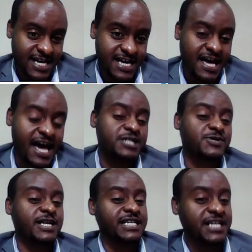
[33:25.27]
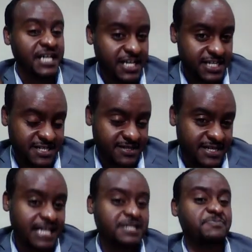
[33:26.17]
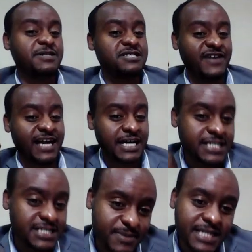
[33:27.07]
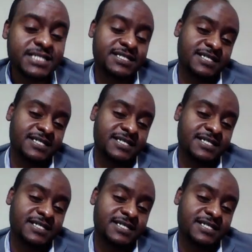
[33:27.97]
actually grade that specific assessment,